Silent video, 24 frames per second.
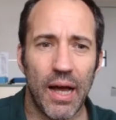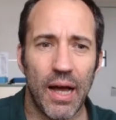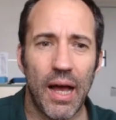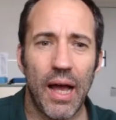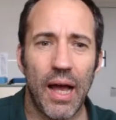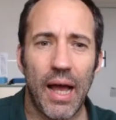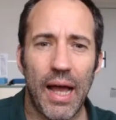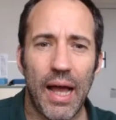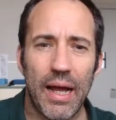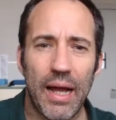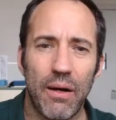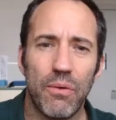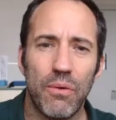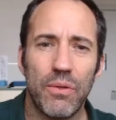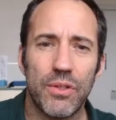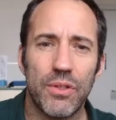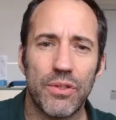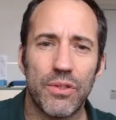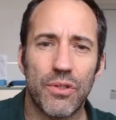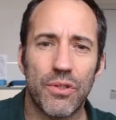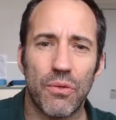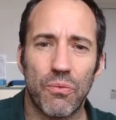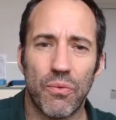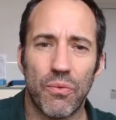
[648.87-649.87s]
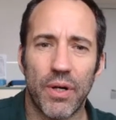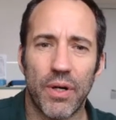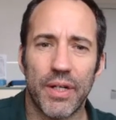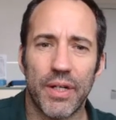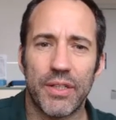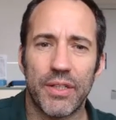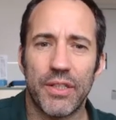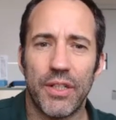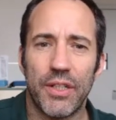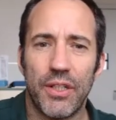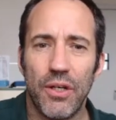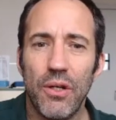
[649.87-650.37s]
how does the
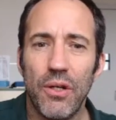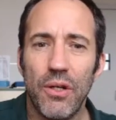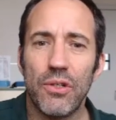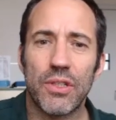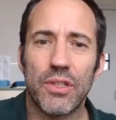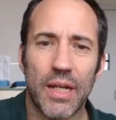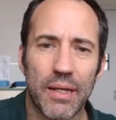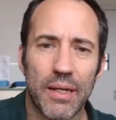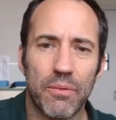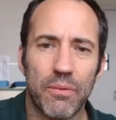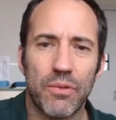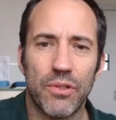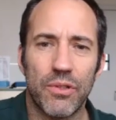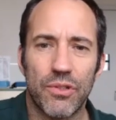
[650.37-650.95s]
writer use language and